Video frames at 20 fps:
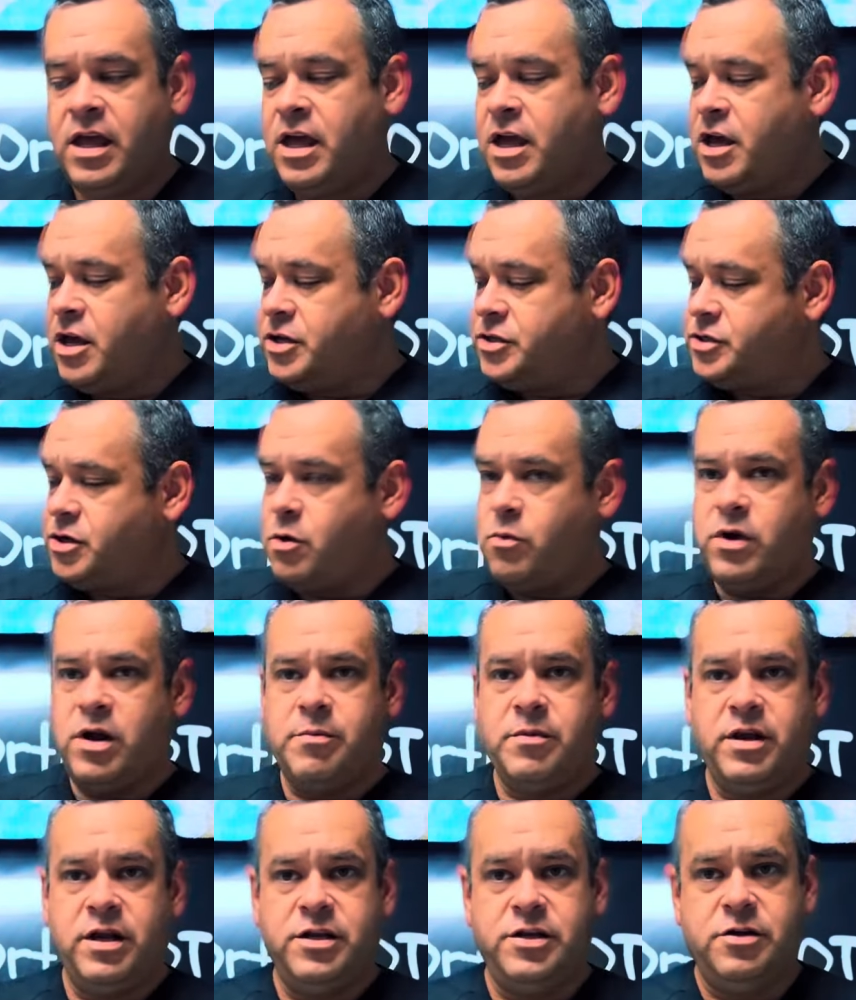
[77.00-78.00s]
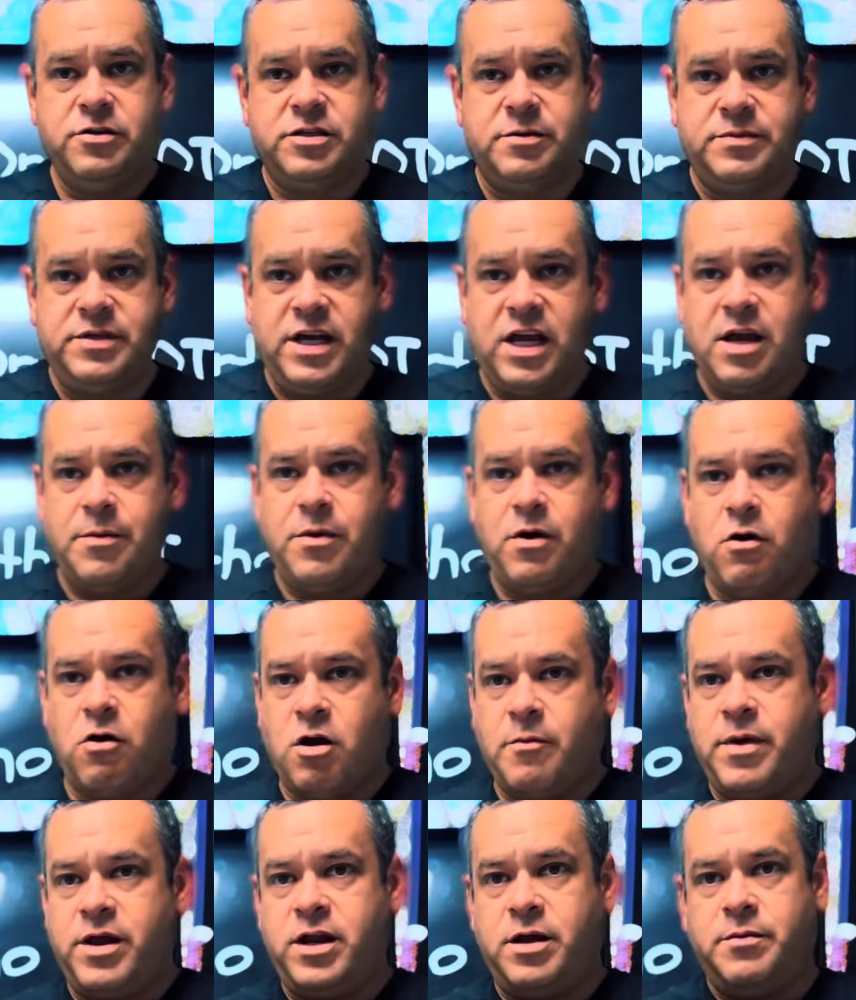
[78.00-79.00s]
So what I'm going to do is I'm taking my
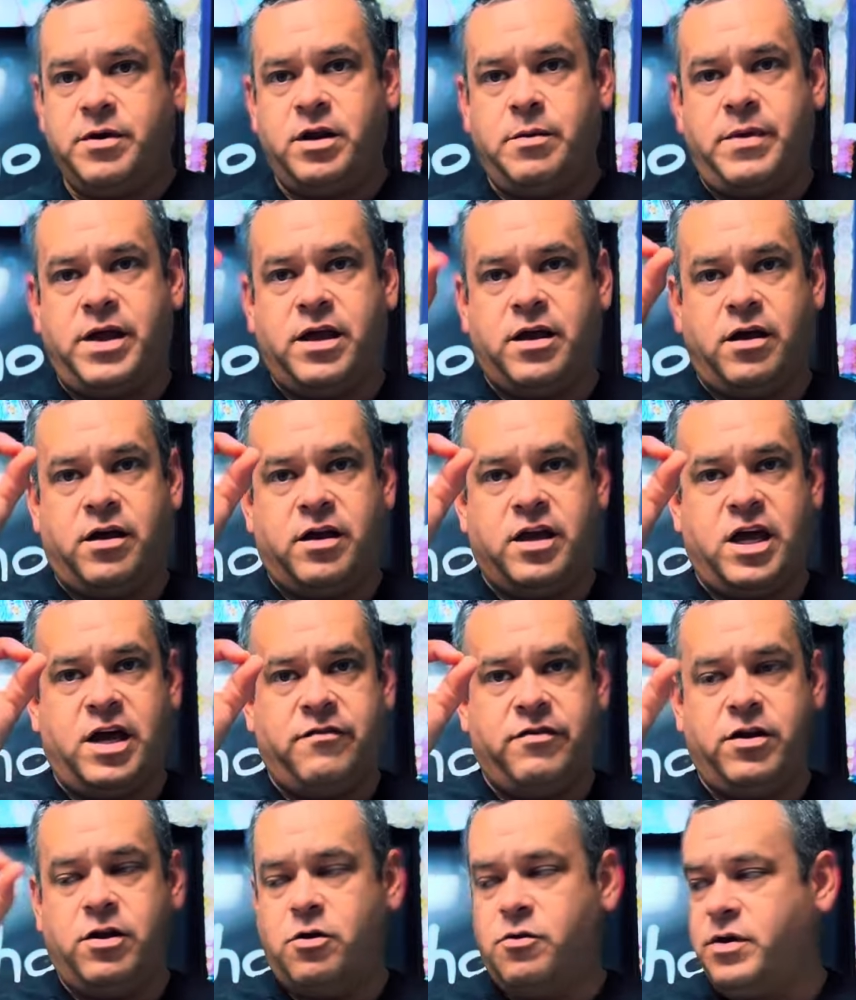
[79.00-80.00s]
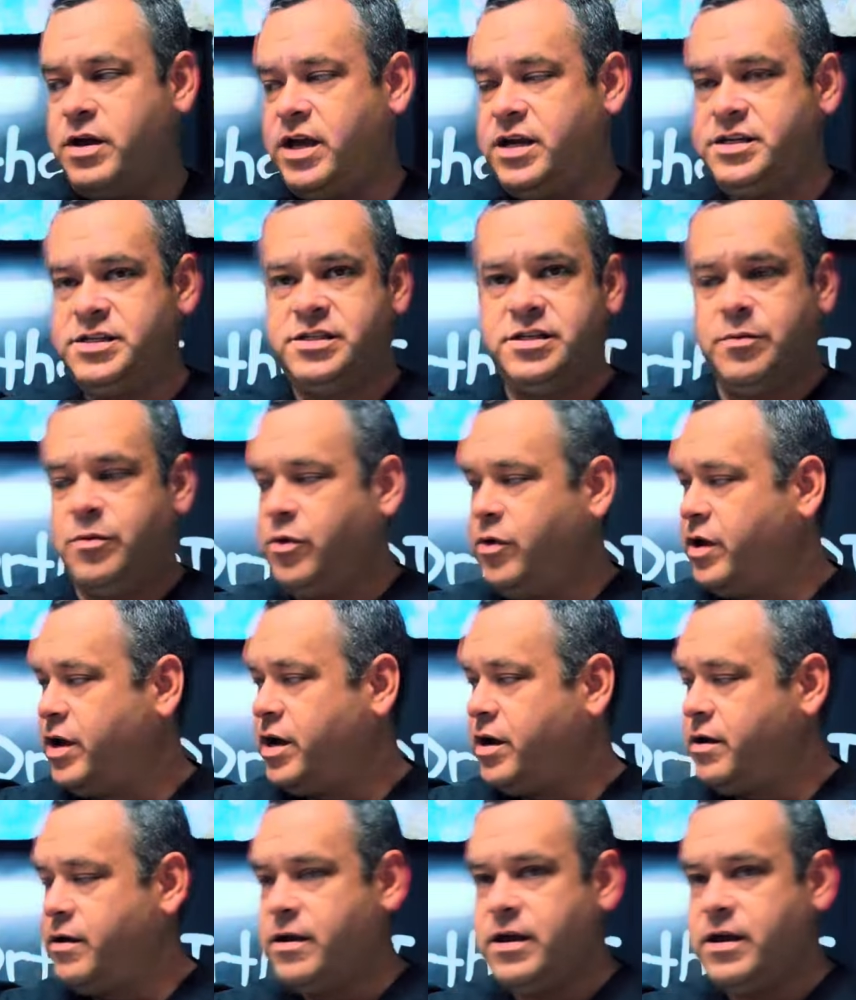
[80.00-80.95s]
arm out here, I'm going to make a kind of an OK symbol here,